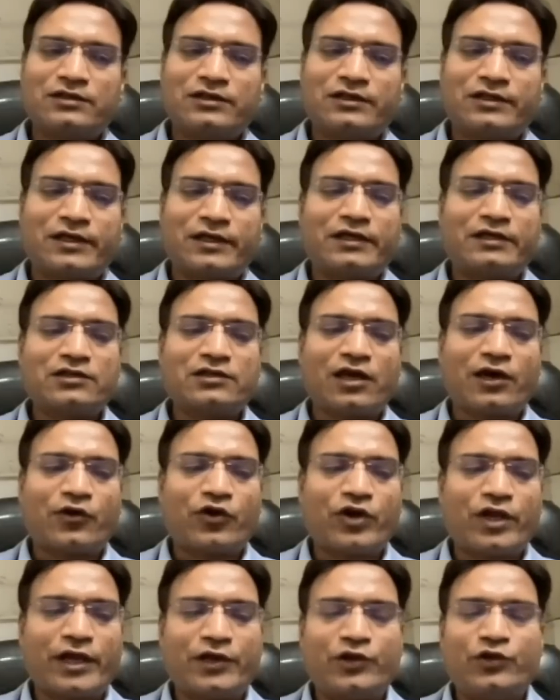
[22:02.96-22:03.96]
H secreting
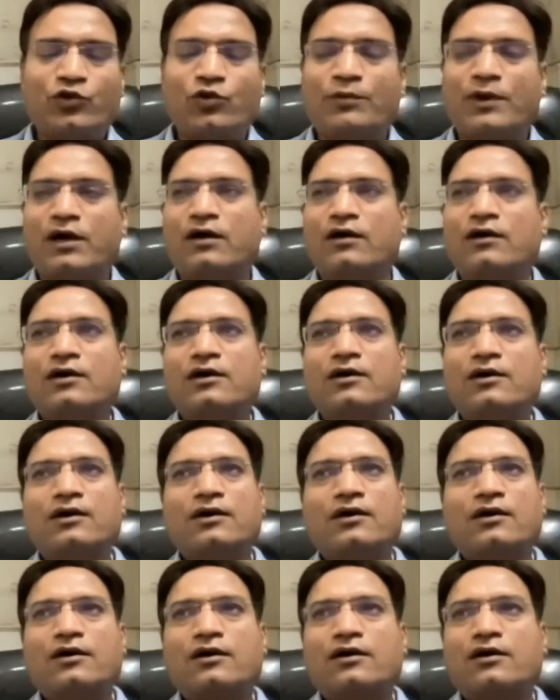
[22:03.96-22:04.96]
thyroid adenoma,
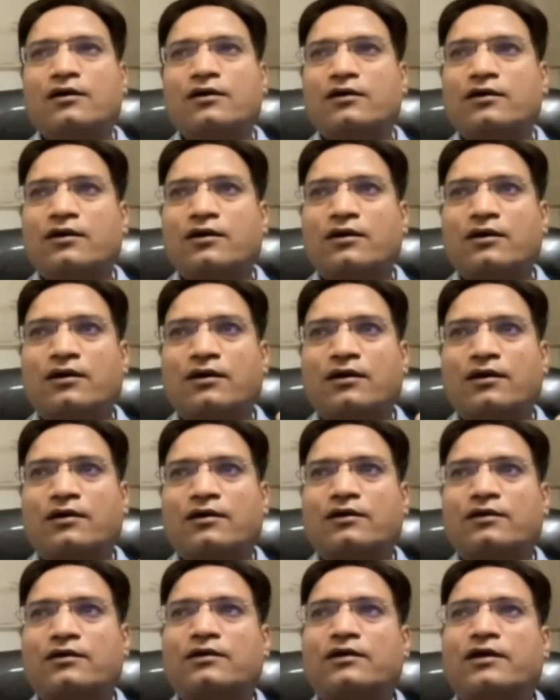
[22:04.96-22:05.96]

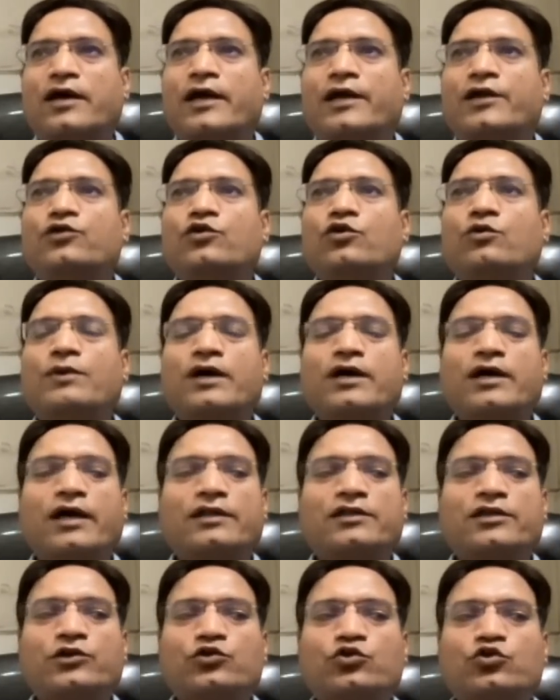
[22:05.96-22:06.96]
uh, adenoma
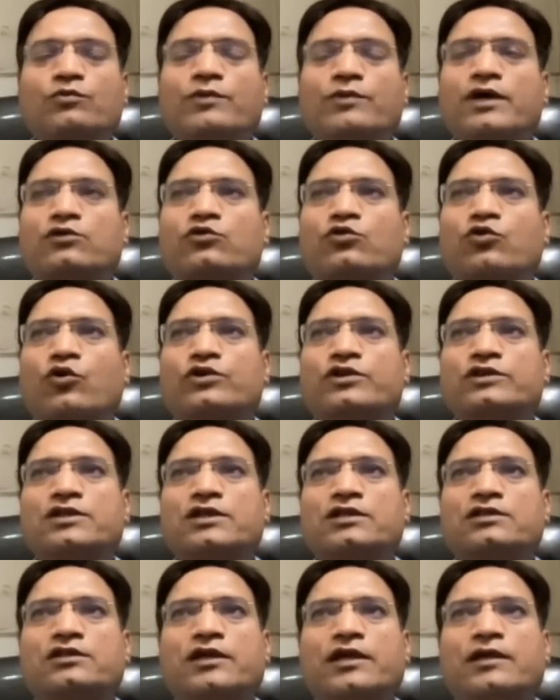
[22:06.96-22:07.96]
as a tumor causing
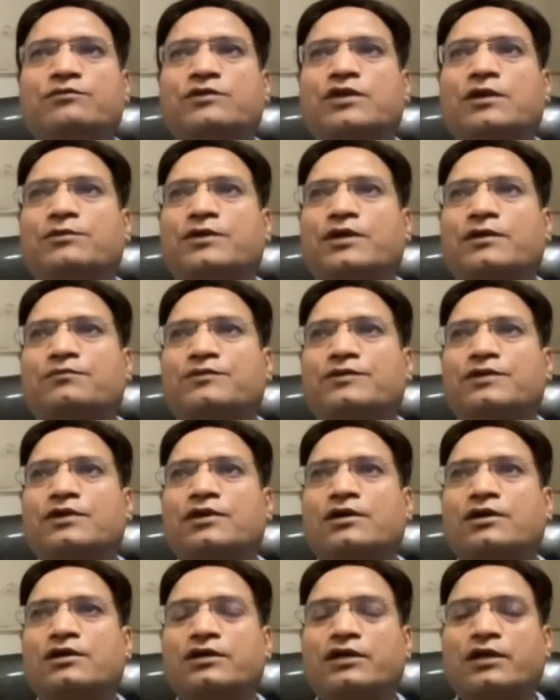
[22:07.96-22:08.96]
the same symptom,
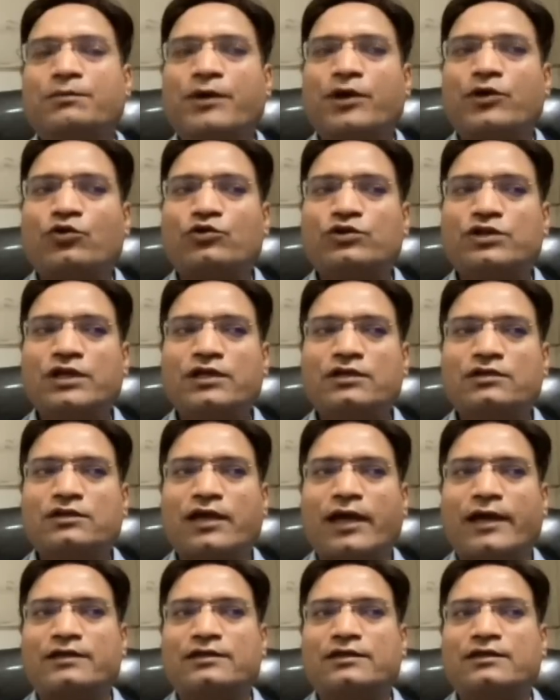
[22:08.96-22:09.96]
depend on their
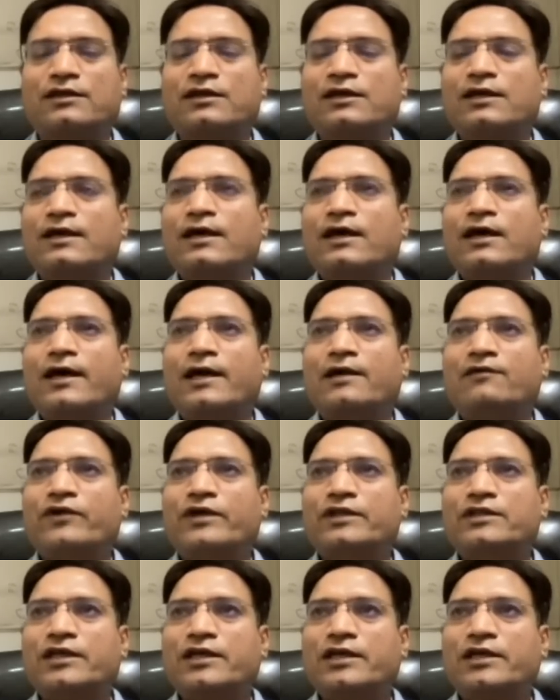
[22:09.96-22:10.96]
size. And
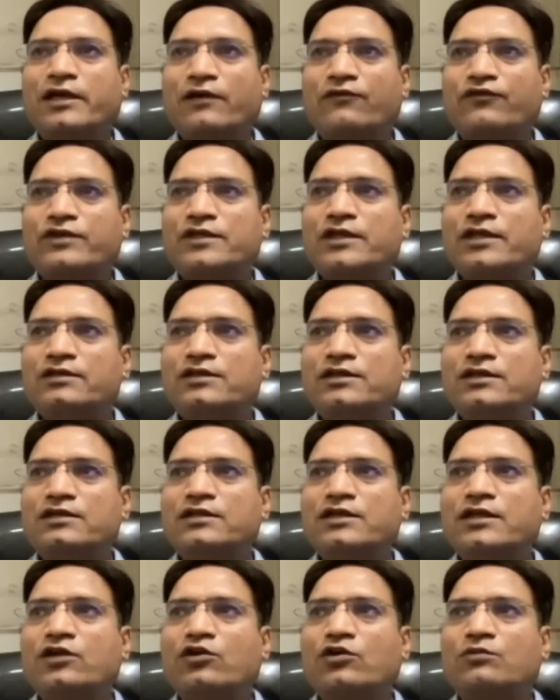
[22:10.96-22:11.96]
when there is deficiency
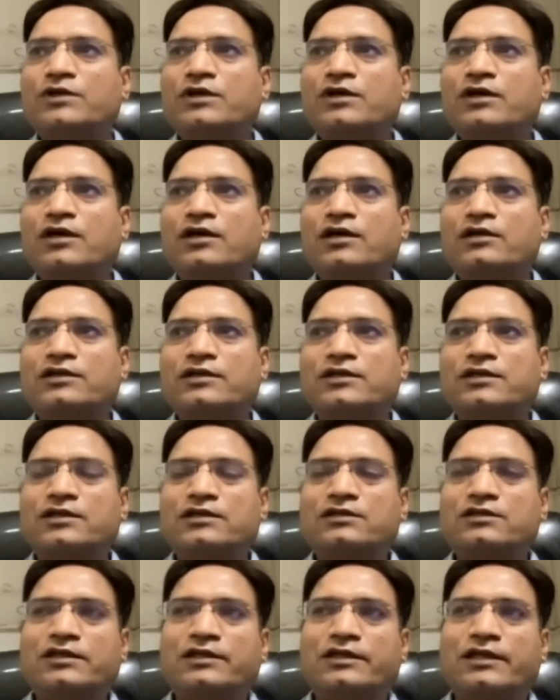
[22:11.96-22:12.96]
there of the T S
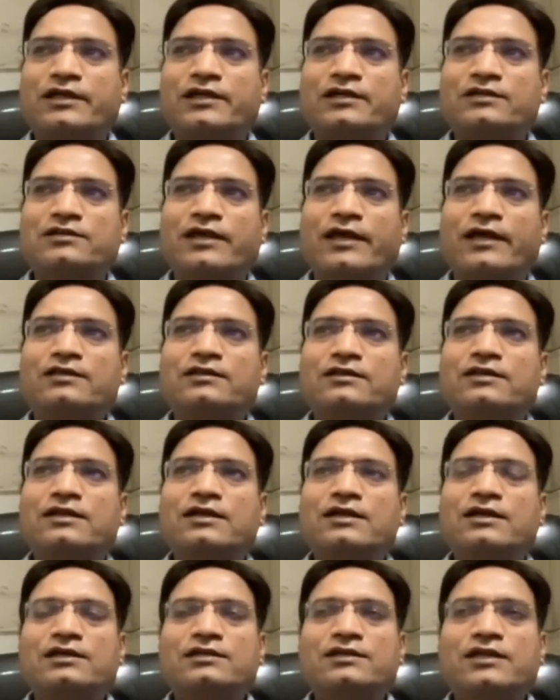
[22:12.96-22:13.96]
H secreting cells,
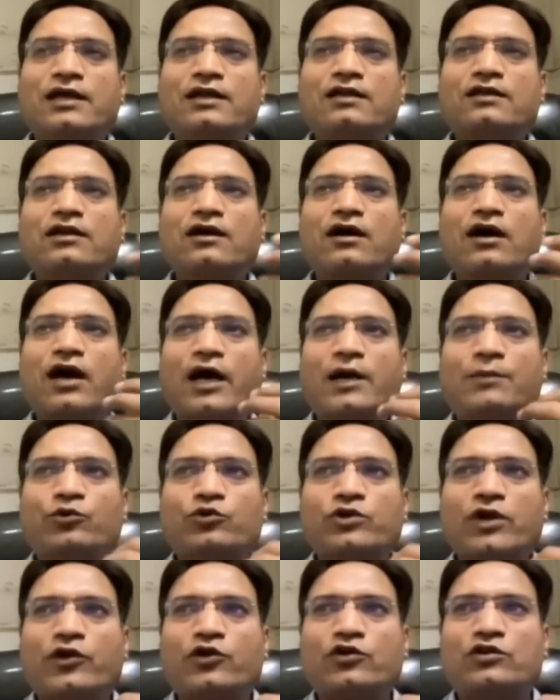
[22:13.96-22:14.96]
then
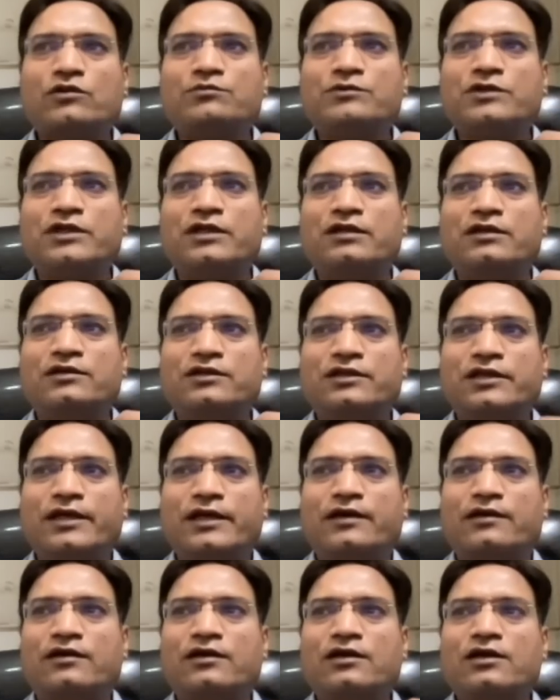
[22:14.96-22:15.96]
hypothyroidism
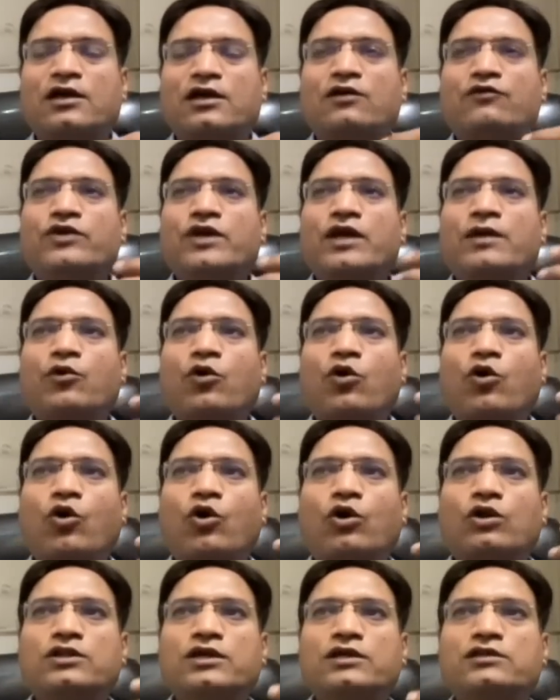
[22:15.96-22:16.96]
there. We have
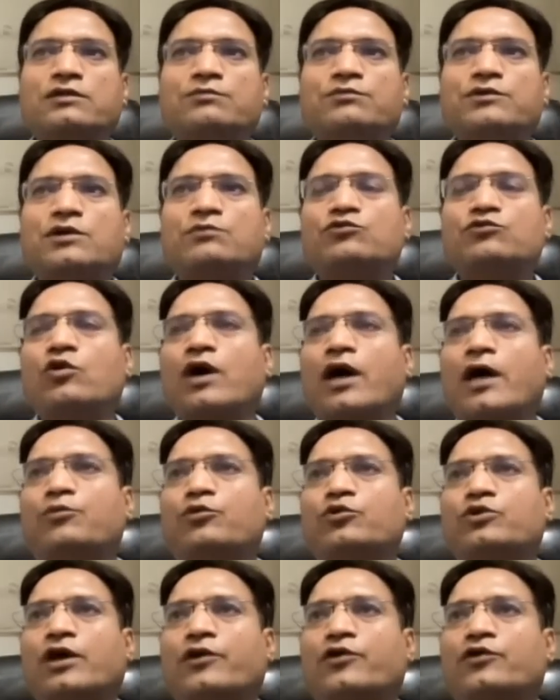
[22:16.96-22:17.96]
all the symptoms of
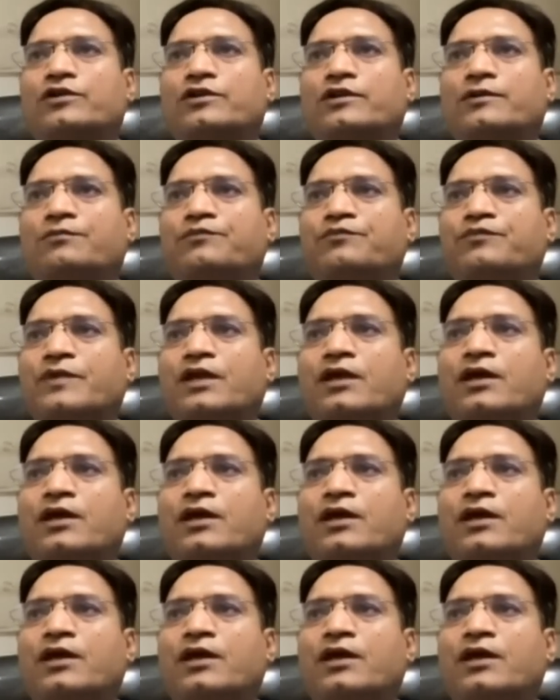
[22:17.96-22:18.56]
hypothyroidism.